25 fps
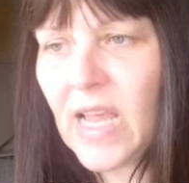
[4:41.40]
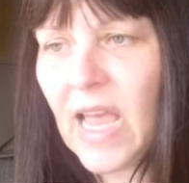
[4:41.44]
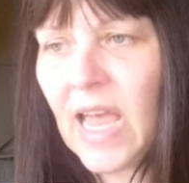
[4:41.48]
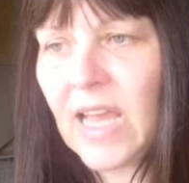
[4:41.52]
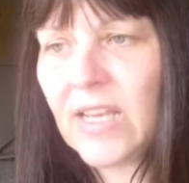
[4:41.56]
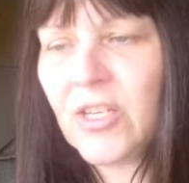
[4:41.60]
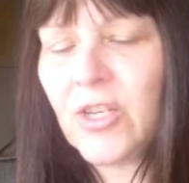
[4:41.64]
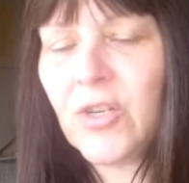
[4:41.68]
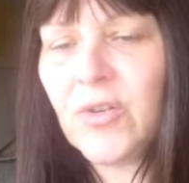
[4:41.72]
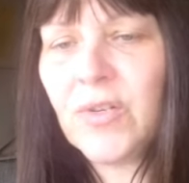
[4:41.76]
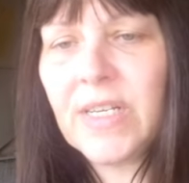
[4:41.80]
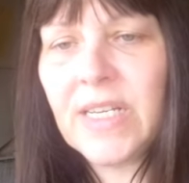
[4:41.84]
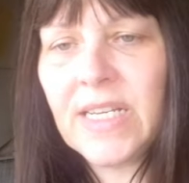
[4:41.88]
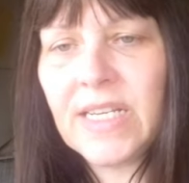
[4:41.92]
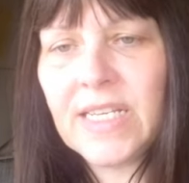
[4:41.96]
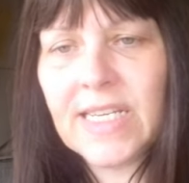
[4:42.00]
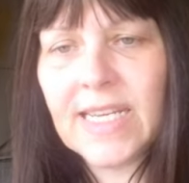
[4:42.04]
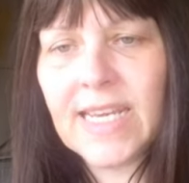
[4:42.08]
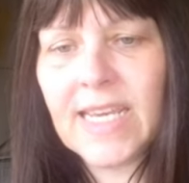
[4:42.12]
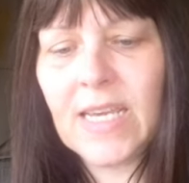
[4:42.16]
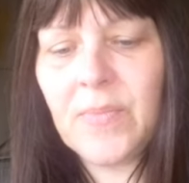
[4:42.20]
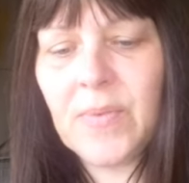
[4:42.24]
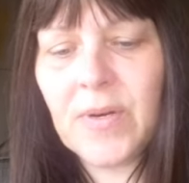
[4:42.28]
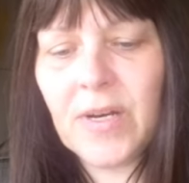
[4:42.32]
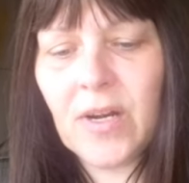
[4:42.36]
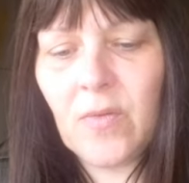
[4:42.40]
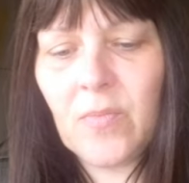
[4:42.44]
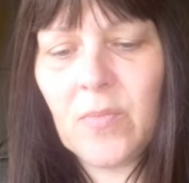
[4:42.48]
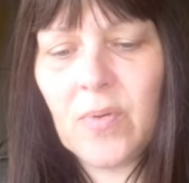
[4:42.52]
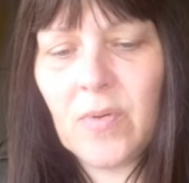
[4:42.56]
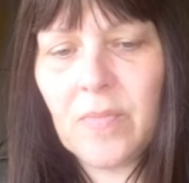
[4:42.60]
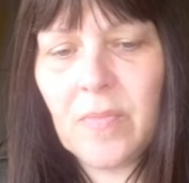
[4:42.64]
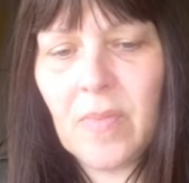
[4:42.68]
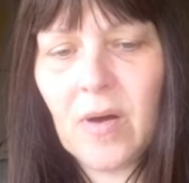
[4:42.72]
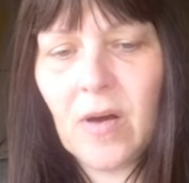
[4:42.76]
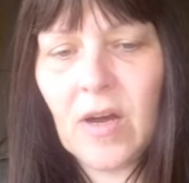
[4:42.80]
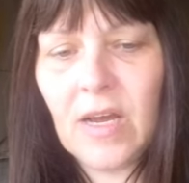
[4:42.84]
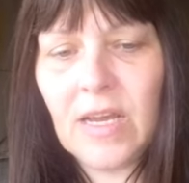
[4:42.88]
And you need to keep an
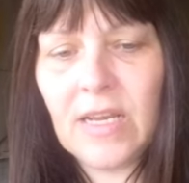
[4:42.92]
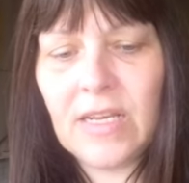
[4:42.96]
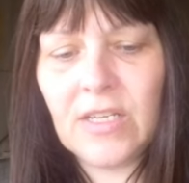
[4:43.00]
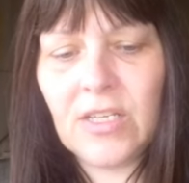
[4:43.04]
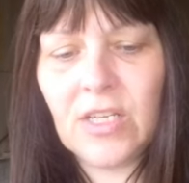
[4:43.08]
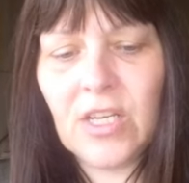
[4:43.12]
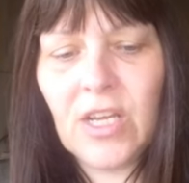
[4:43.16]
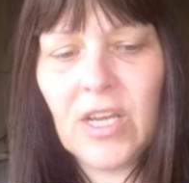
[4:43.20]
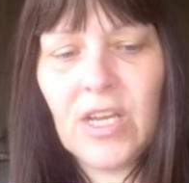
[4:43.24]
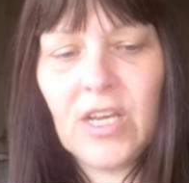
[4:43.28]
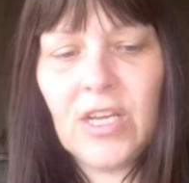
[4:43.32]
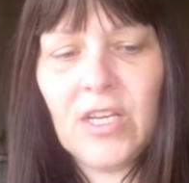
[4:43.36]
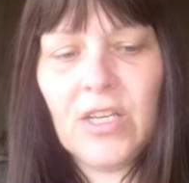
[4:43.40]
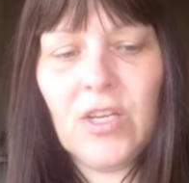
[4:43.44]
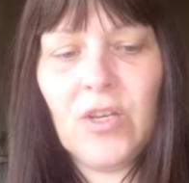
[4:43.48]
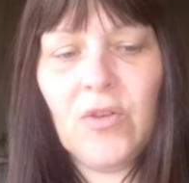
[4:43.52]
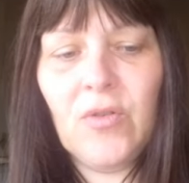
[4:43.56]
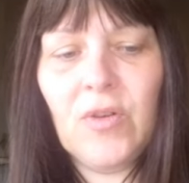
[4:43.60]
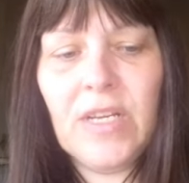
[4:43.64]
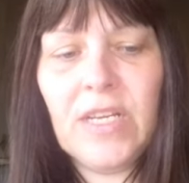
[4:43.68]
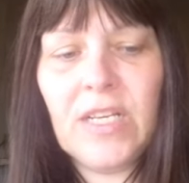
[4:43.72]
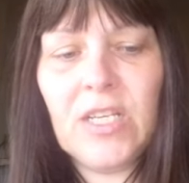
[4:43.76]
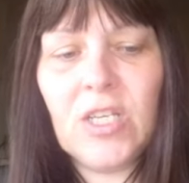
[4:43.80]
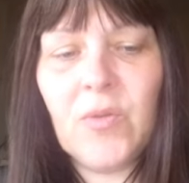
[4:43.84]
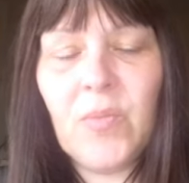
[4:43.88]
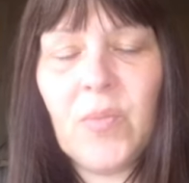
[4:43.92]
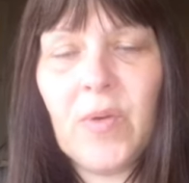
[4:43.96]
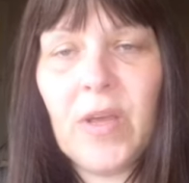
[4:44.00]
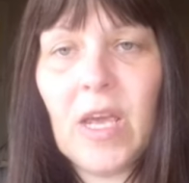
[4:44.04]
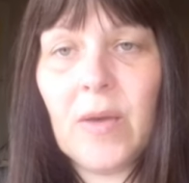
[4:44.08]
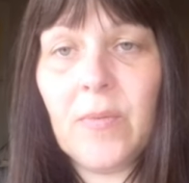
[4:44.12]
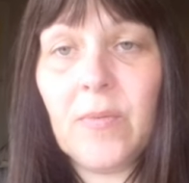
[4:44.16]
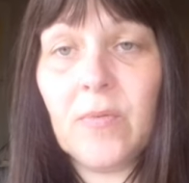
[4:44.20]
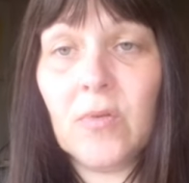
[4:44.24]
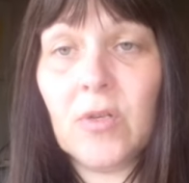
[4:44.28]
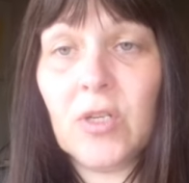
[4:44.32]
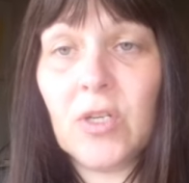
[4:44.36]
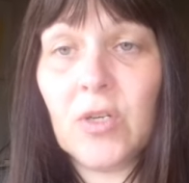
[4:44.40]
open mind. You need to be
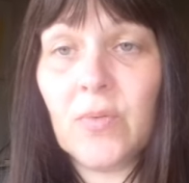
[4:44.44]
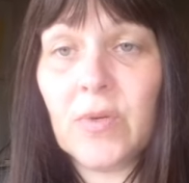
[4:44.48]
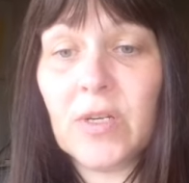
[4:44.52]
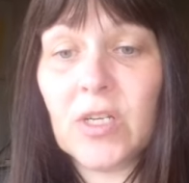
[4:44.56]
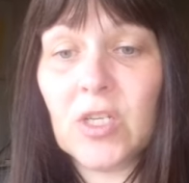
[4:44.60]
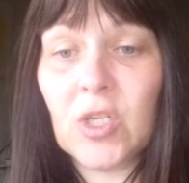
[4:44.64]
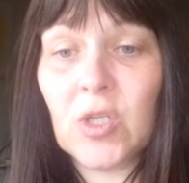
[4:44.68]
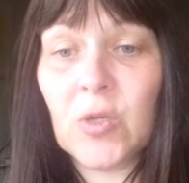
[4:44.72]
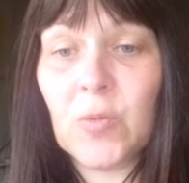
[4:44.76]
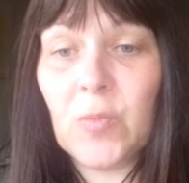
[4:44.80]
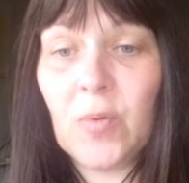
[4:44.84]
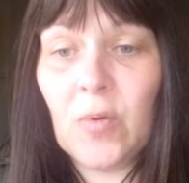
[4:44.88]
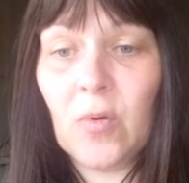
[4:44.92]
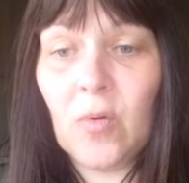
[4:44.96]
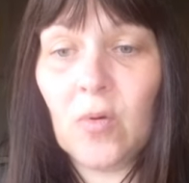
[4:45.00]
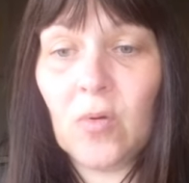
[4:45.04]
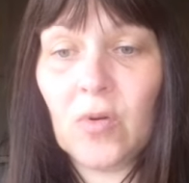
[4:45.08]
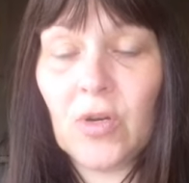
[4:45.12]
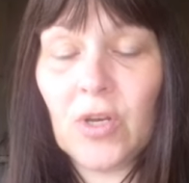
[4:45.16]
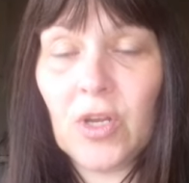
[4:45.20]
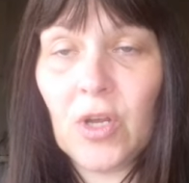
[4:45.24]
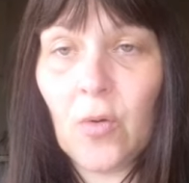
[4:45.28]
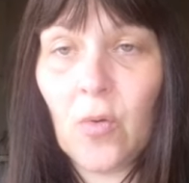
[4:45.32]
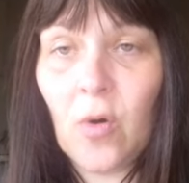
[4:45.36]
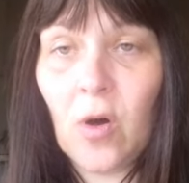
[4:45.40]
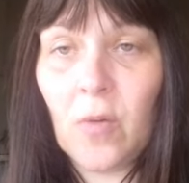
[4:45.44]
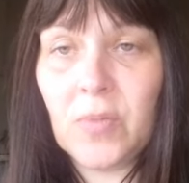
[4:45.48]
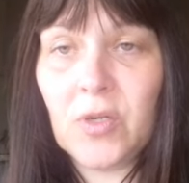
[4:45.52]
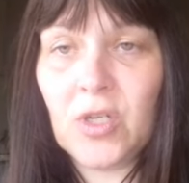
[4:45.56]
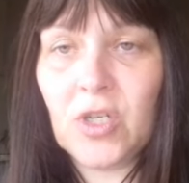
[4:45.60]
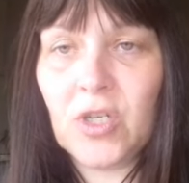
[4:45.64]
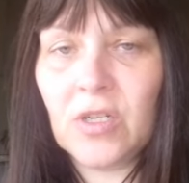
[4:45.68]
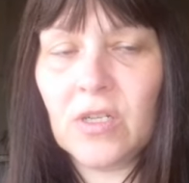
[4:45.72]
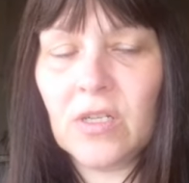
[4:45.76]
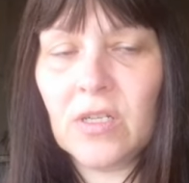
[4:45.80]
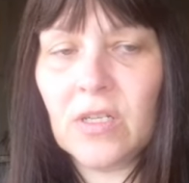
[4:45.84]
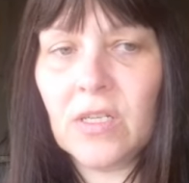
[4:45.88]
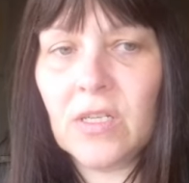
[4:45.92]
able to explore new
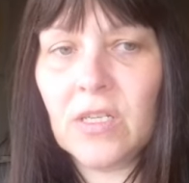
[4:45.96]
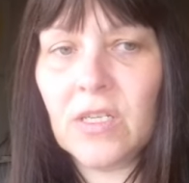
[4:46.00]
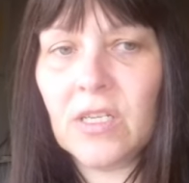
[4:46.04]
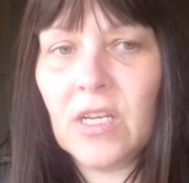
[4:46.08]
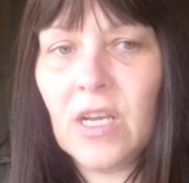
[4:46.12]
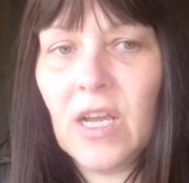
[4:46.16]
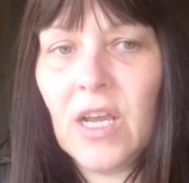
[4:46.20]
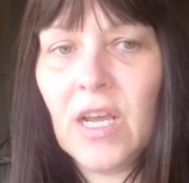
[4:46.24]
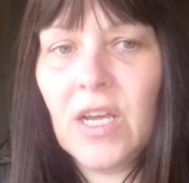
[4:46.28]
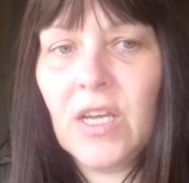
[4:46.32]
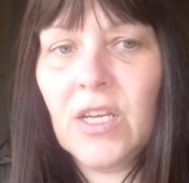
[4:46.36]
options.